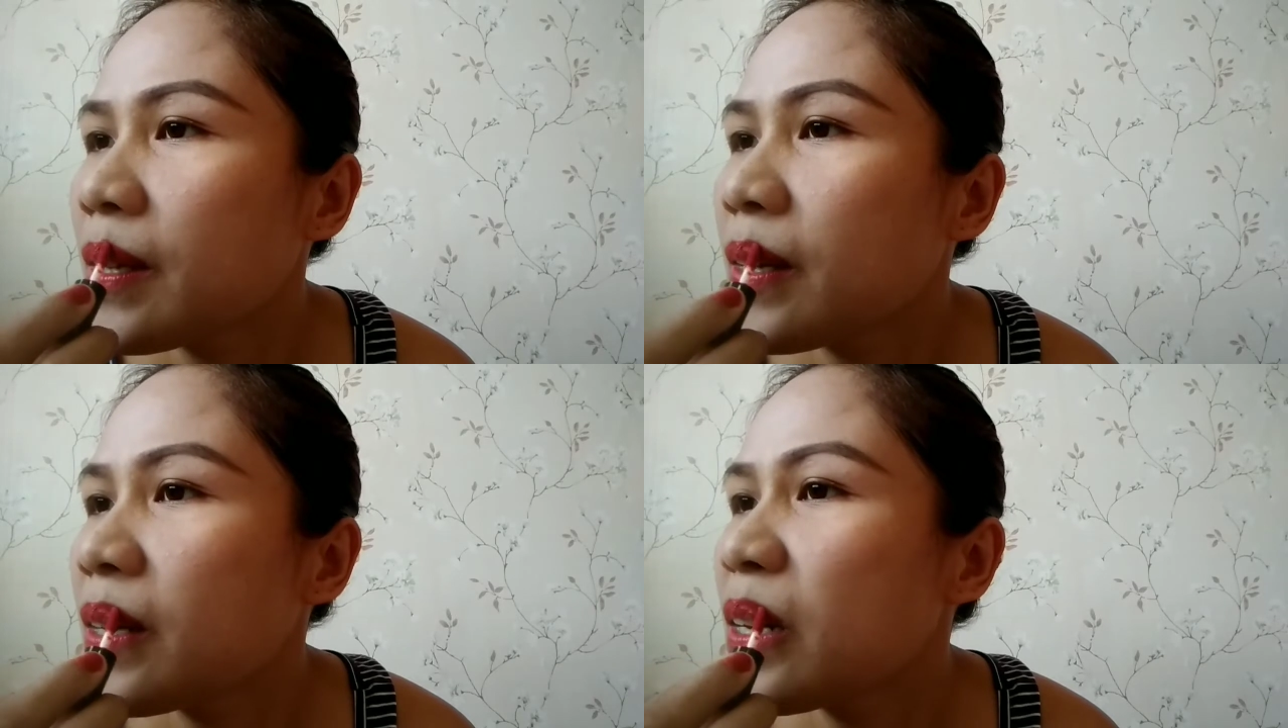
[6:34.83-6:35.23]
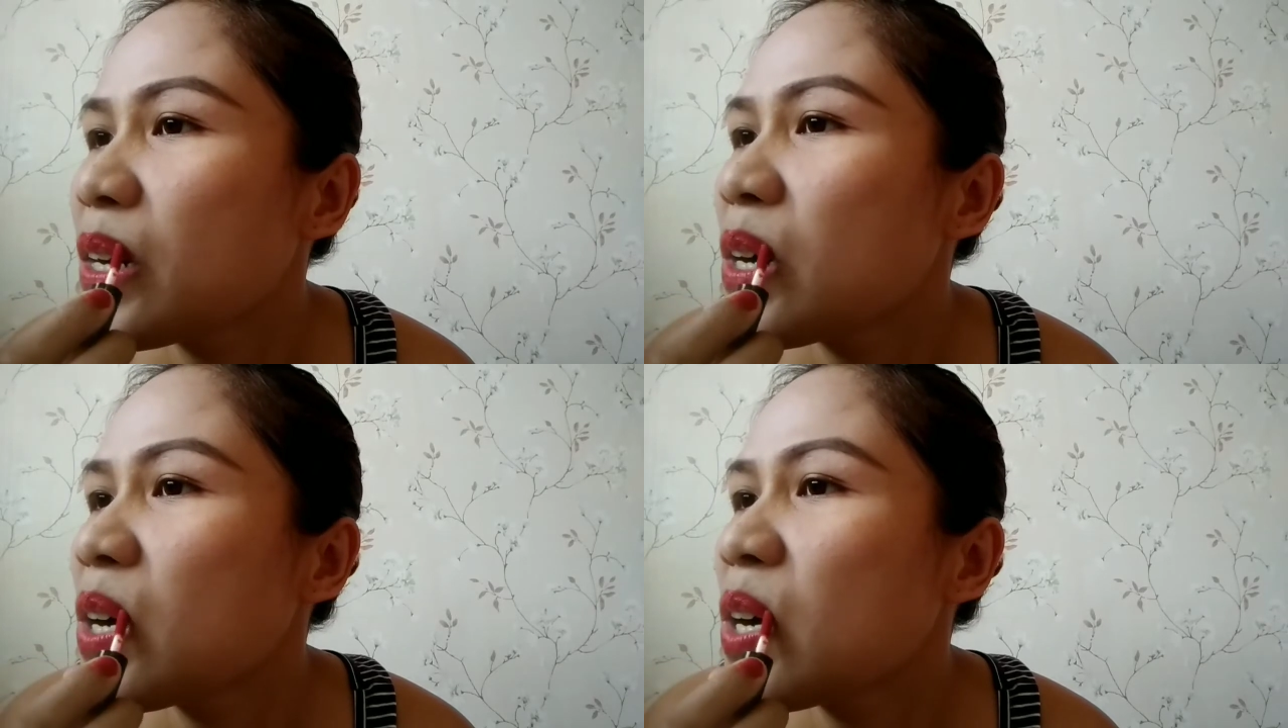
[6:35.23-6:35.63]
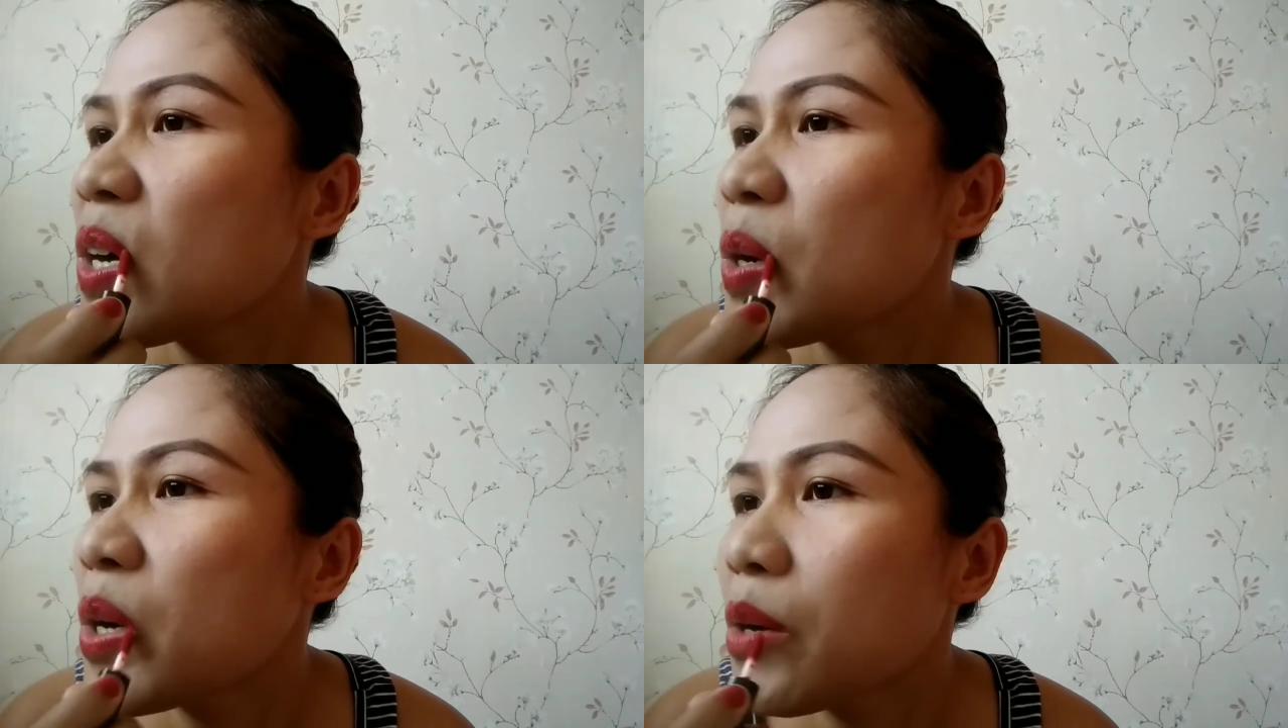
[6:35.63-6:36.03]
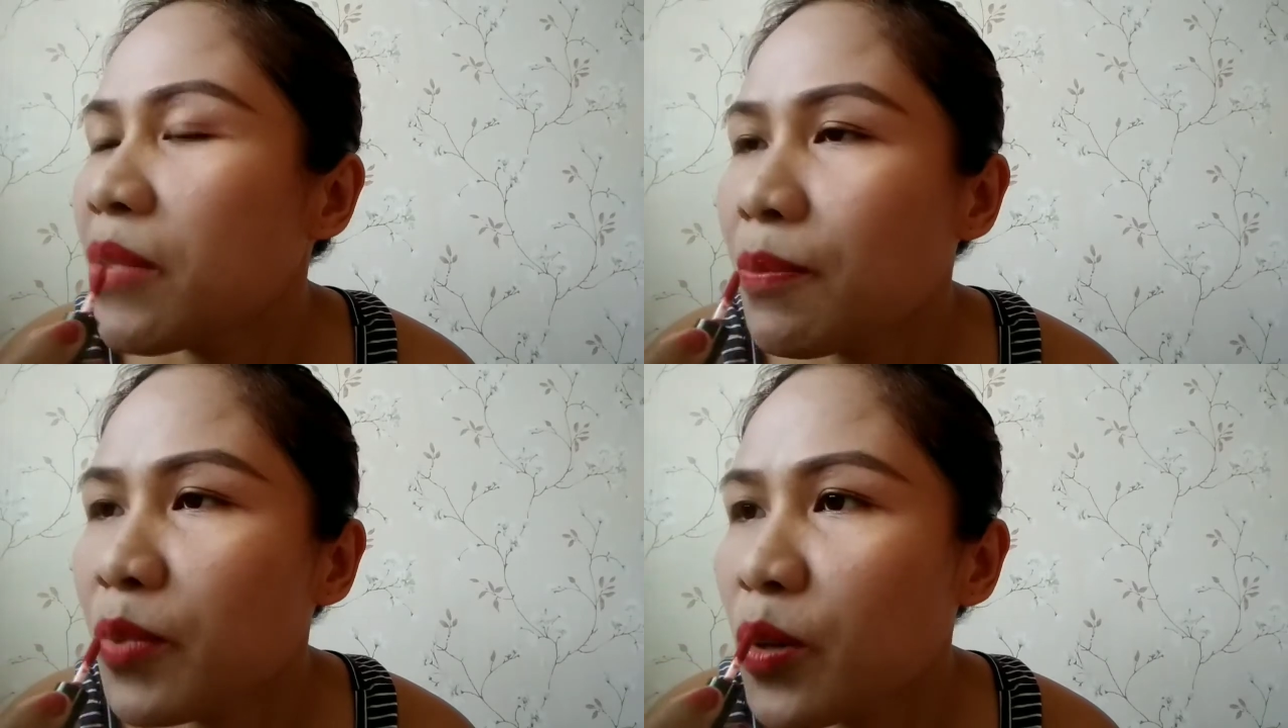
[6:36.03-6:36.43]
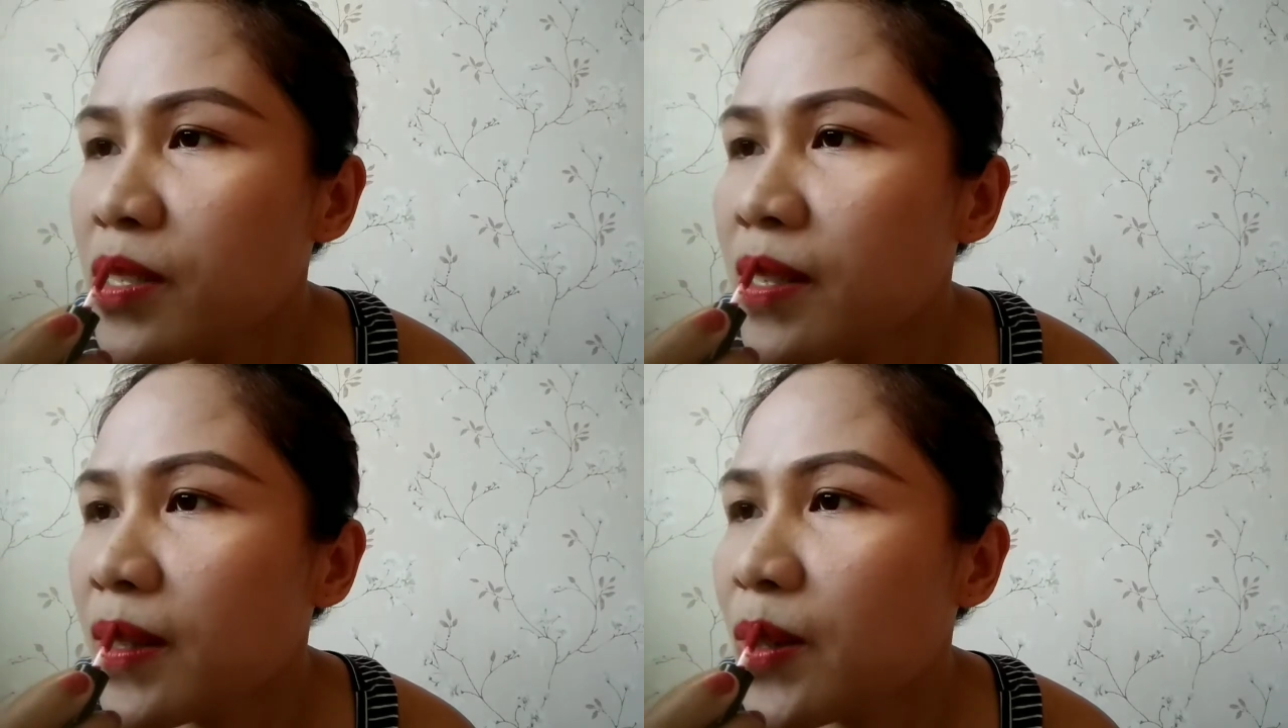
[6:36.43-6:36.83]
Ang may
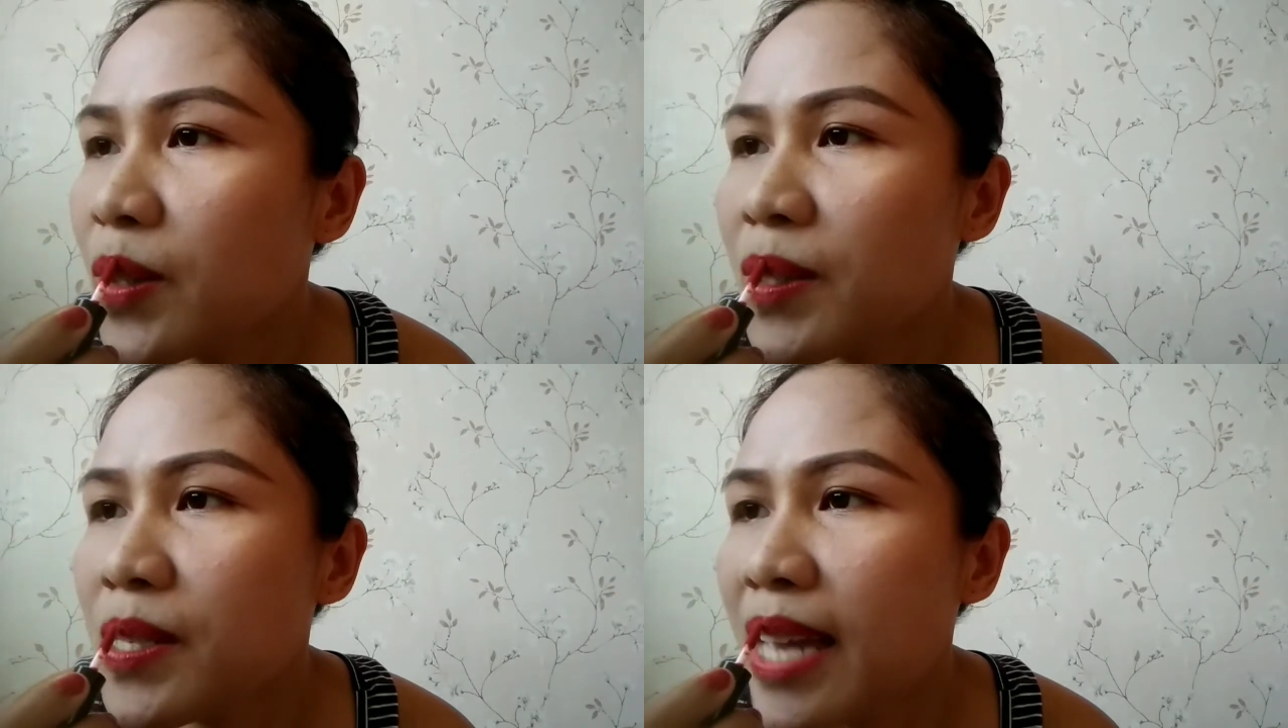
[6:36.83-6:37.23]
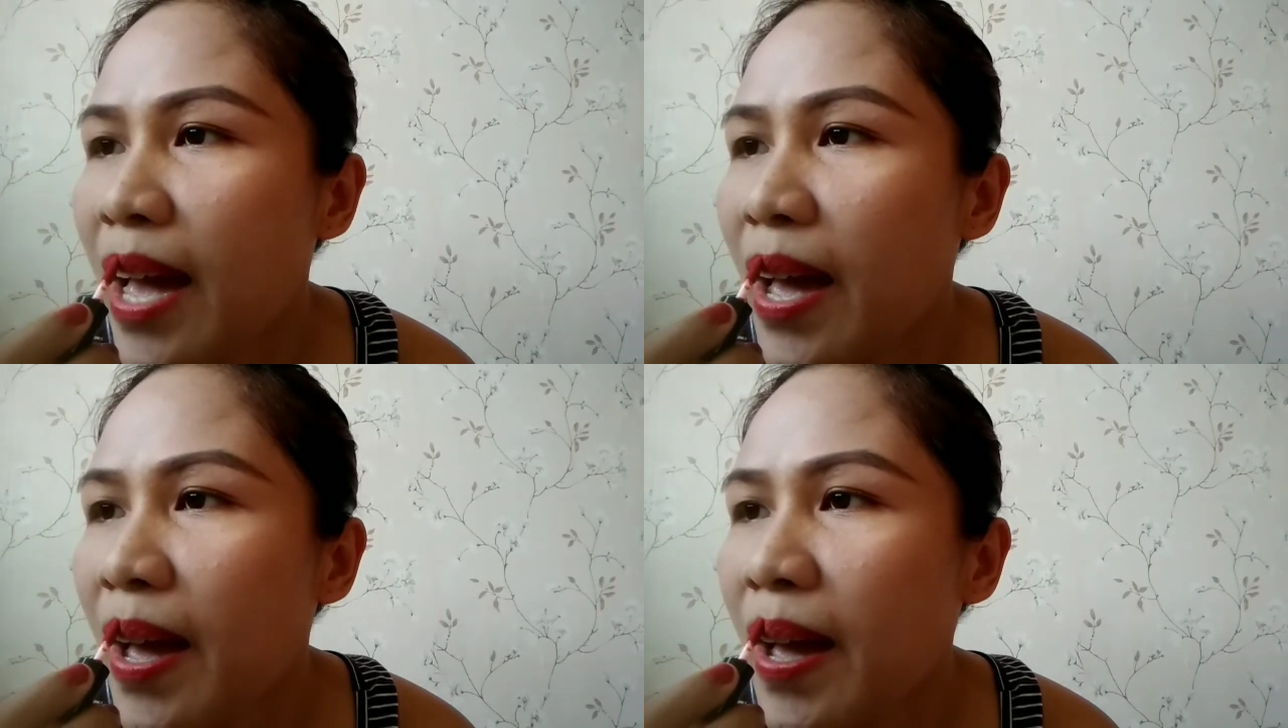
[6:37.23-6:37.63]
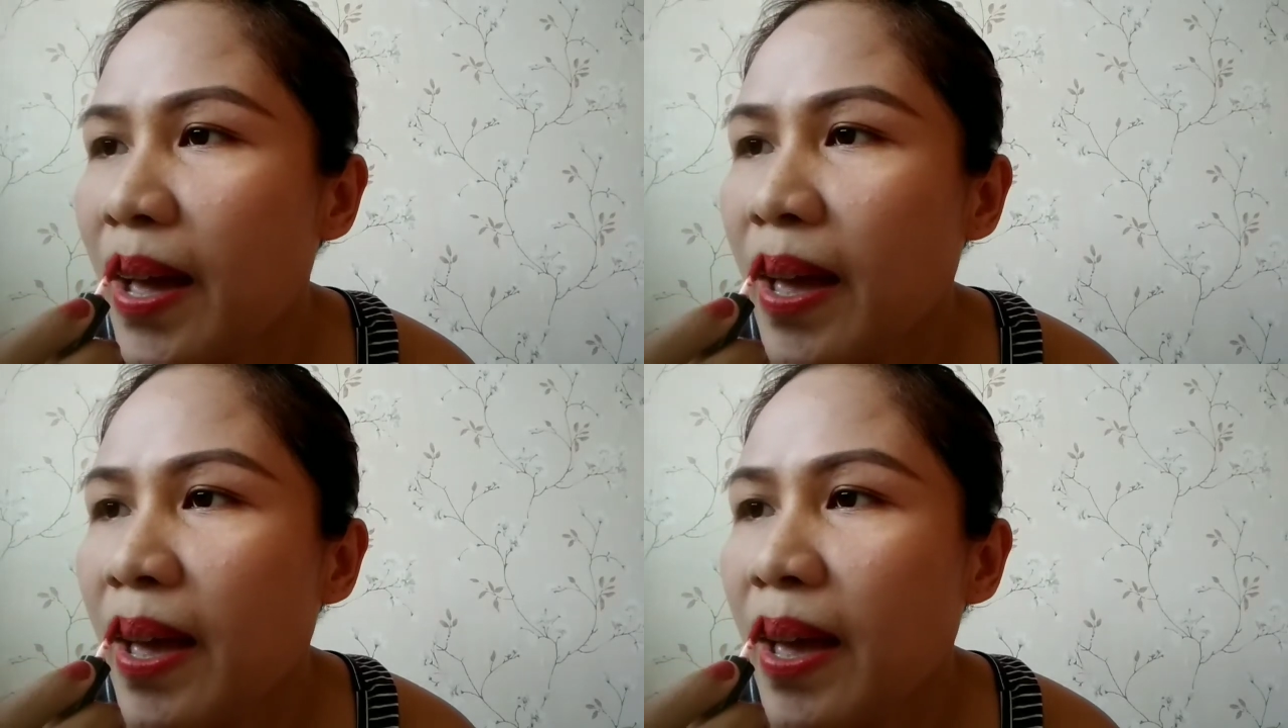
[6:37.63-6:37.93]
pros and cons siya.